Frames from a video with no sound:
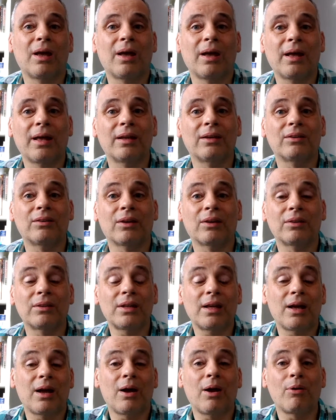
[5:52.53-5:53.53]
And
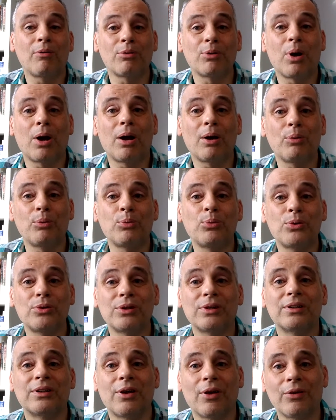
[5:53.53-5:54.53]
I would
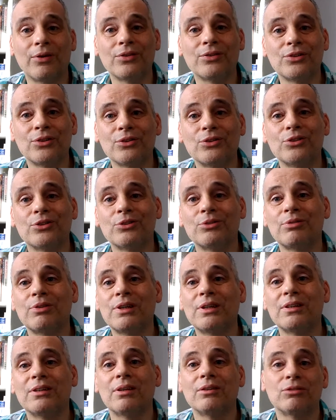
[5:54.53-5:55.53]
encourage you to
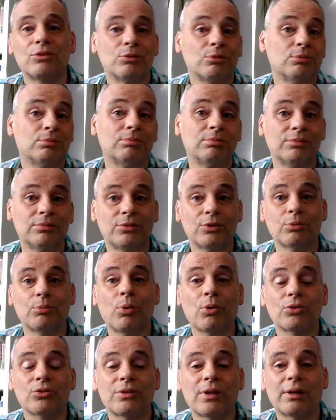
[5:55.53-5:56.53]
read, to
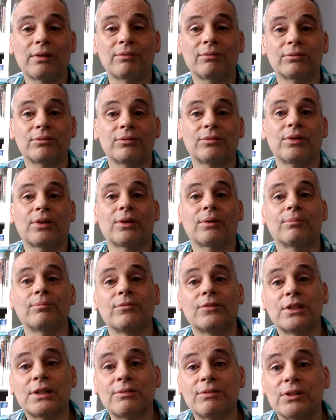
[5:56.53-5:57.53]
watch that
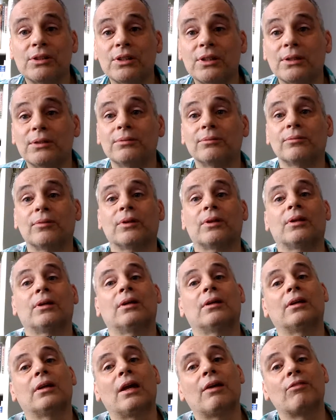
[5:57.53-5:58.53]
DVD.
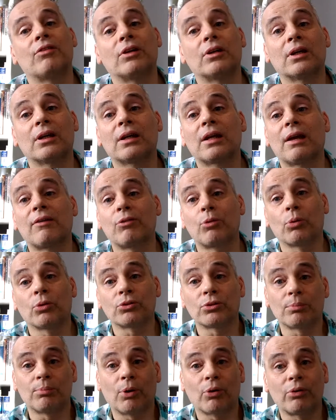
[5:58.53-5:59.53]
If you can get it, if you
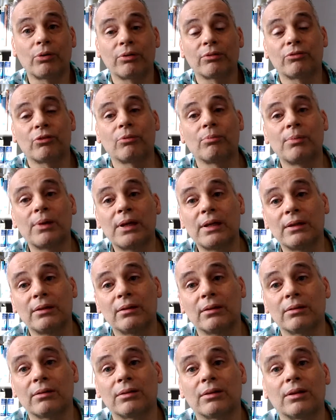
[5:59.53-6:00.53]
want to borrow it from
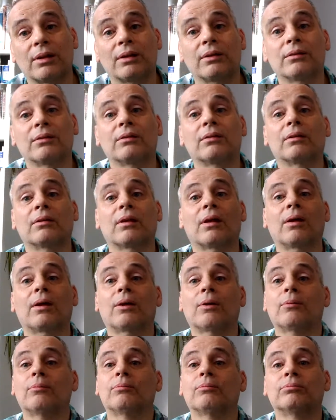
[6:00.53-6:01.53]
me, then,
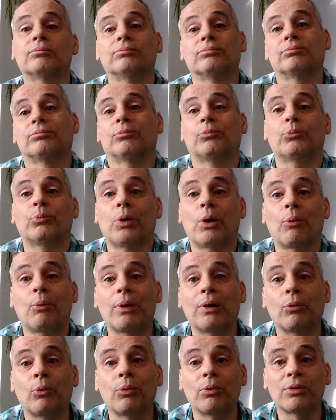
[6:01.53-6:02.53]

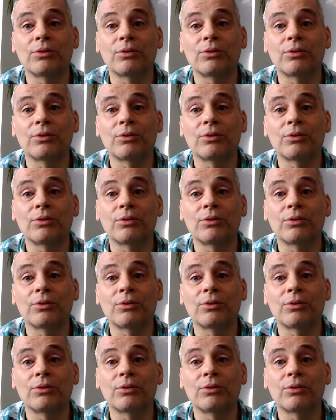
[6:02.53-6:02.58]
when all